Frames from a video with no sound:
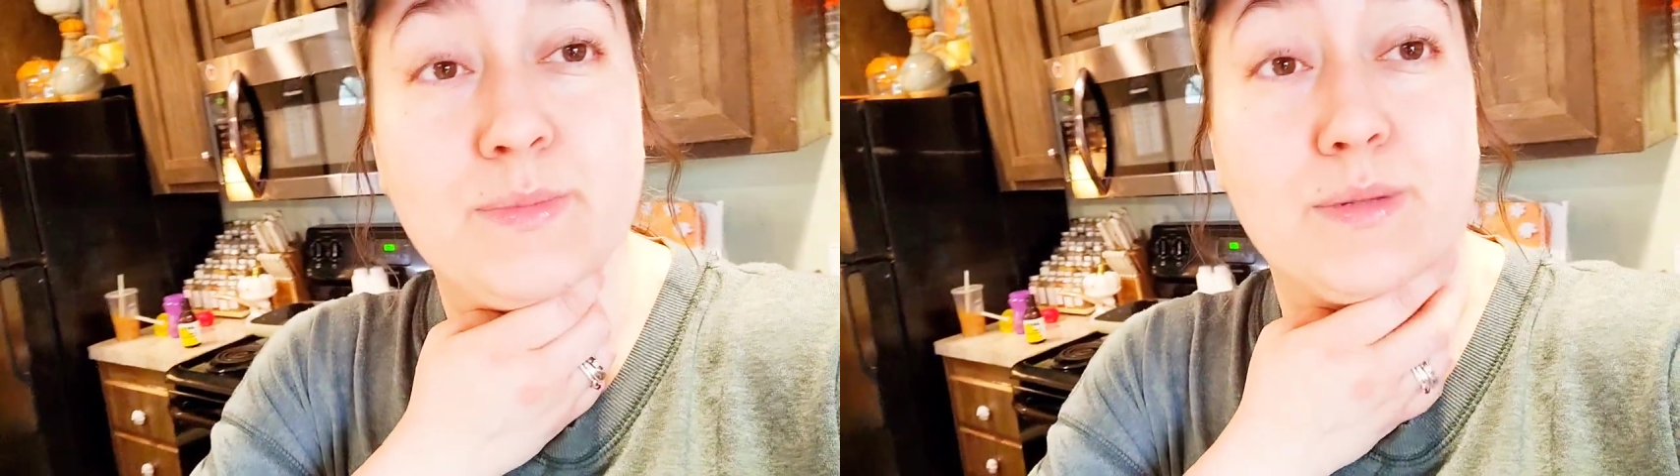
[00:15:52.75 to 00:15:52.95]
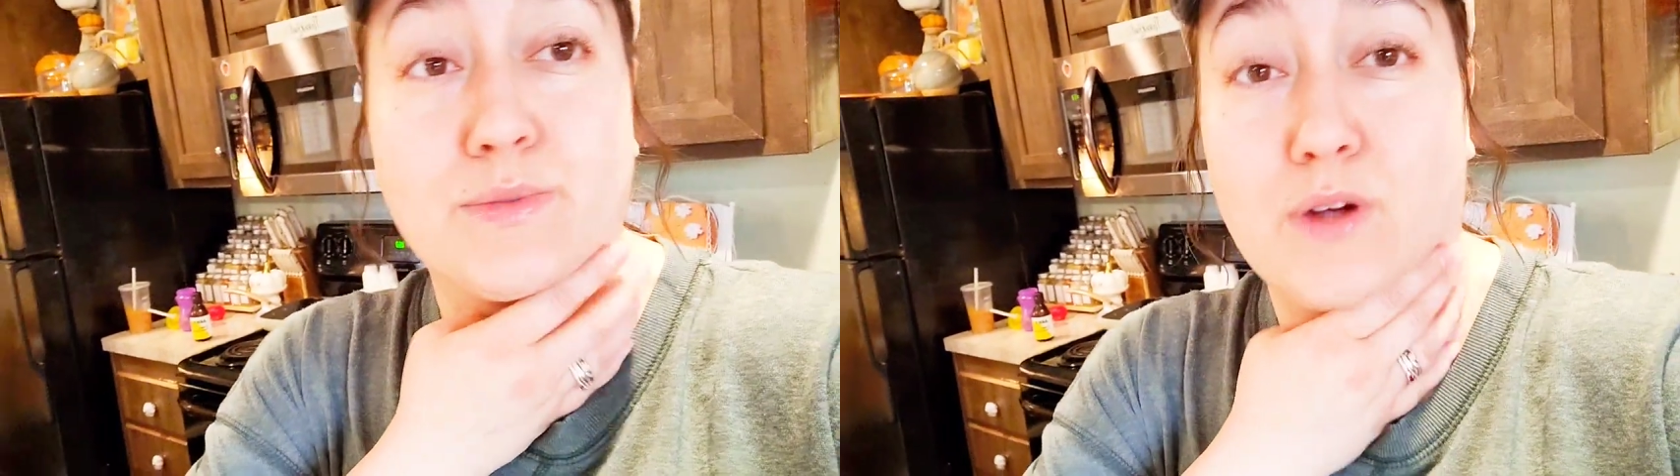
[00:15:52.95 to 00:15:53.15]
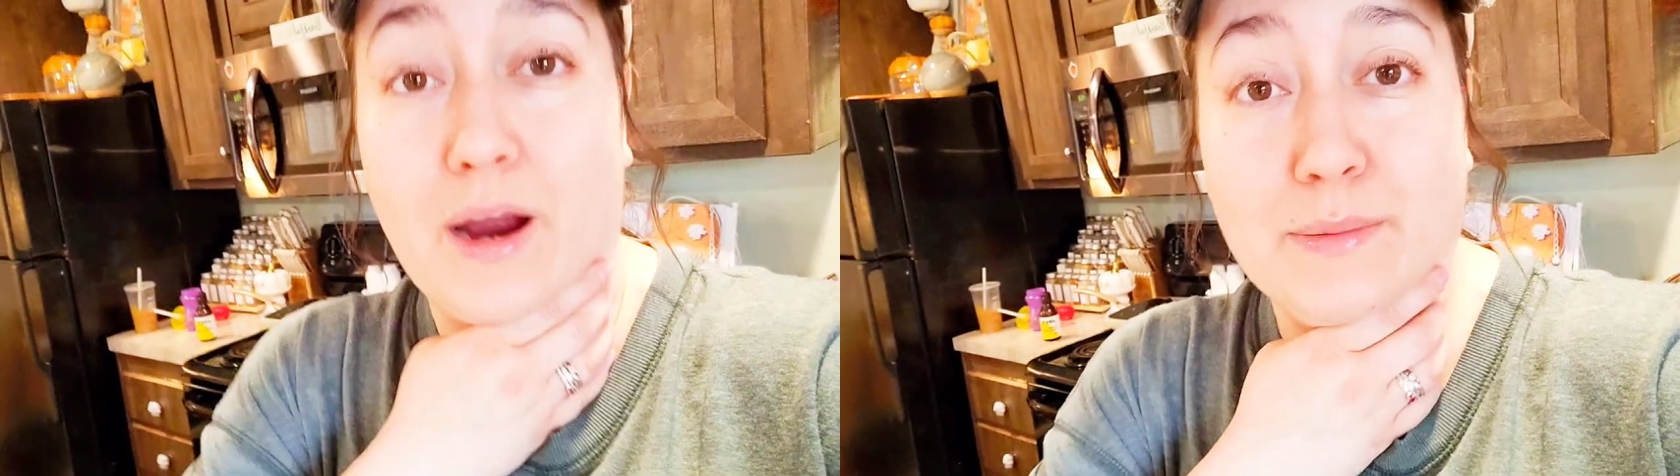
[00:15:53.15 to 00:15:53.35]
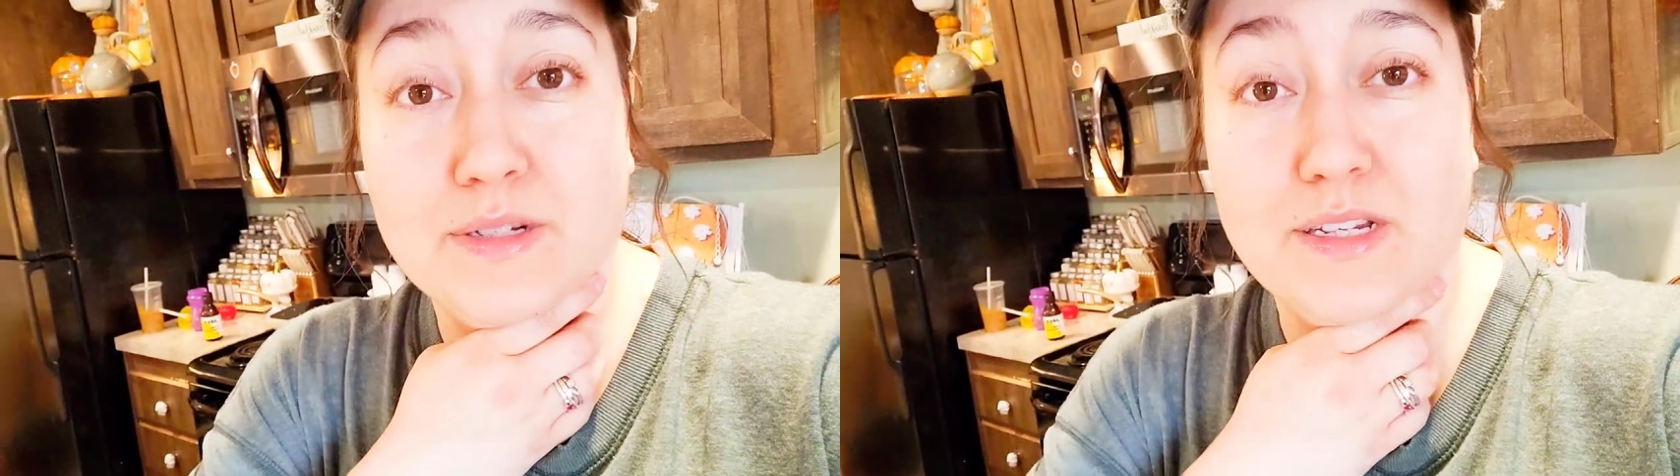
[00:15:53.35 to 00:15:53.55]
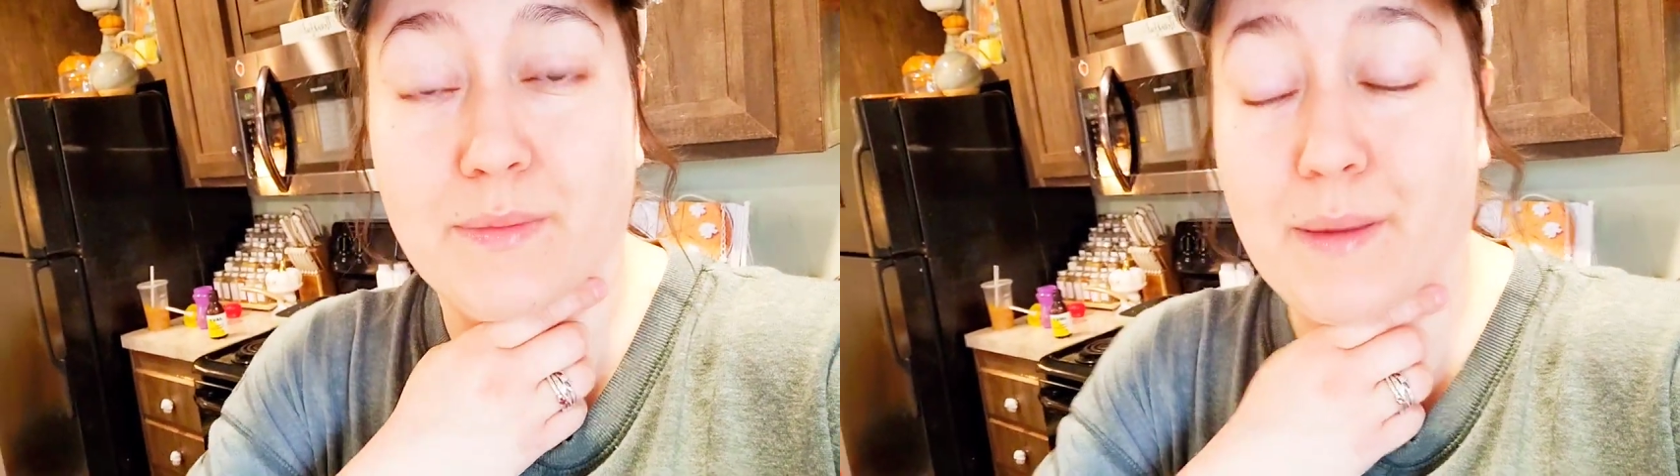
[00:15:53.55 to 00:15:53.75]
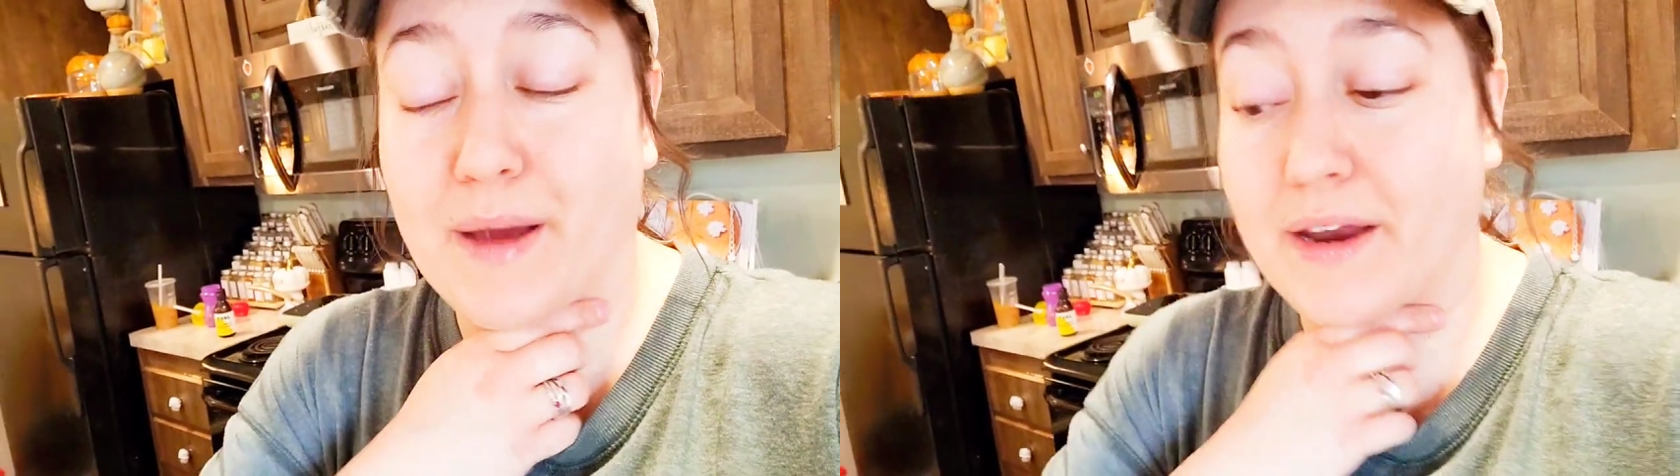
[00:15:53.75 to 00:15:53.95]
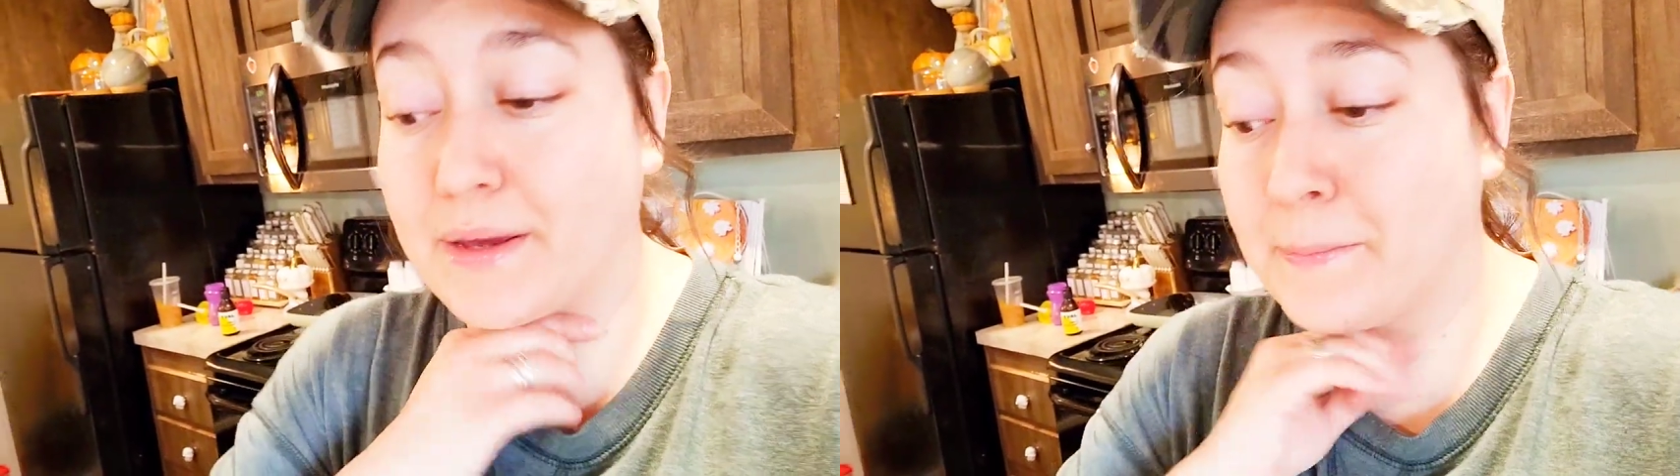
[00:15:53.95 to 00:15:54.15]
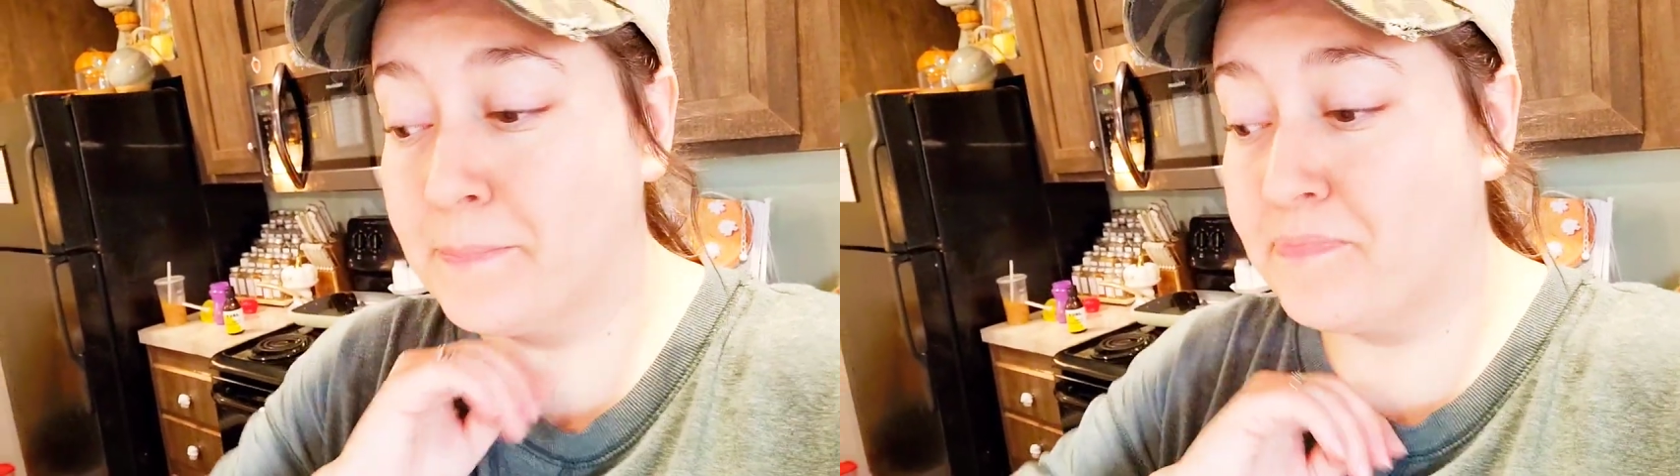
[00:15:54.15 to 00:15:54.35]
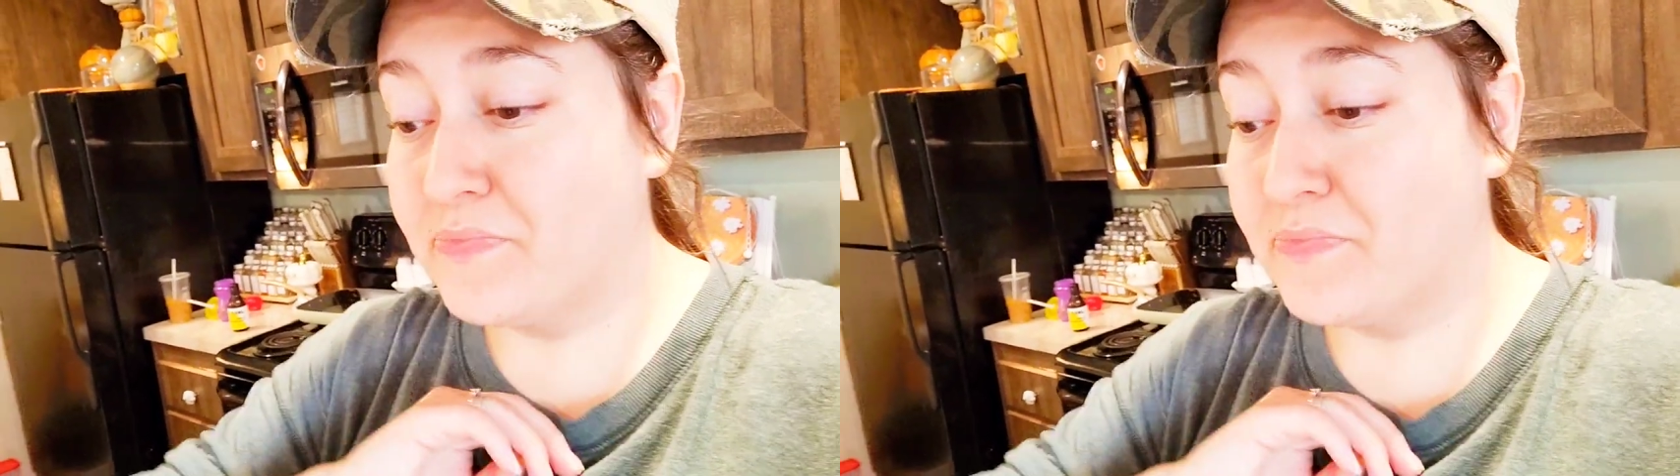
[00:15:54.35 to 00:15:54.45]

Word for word: subscribers tell me about it,